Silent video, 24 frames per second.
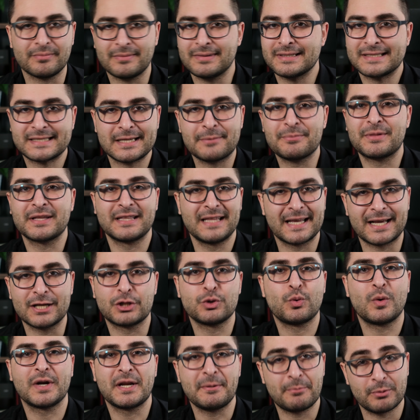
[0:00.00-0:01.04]
something like a
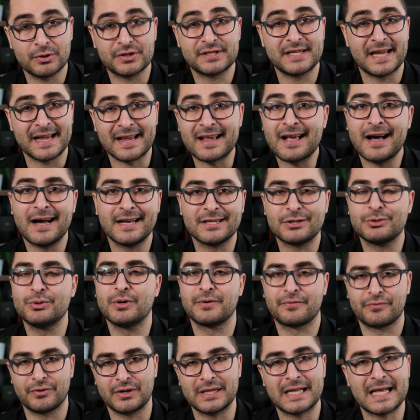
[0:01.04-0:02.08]
20% cut to a
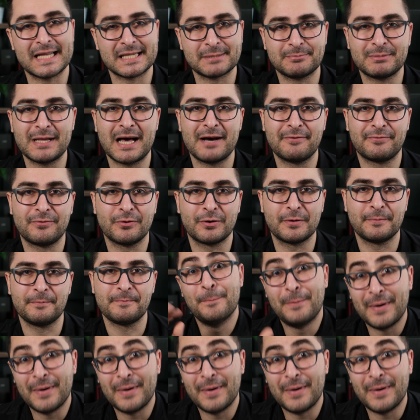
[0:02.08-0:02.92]
freelance platform.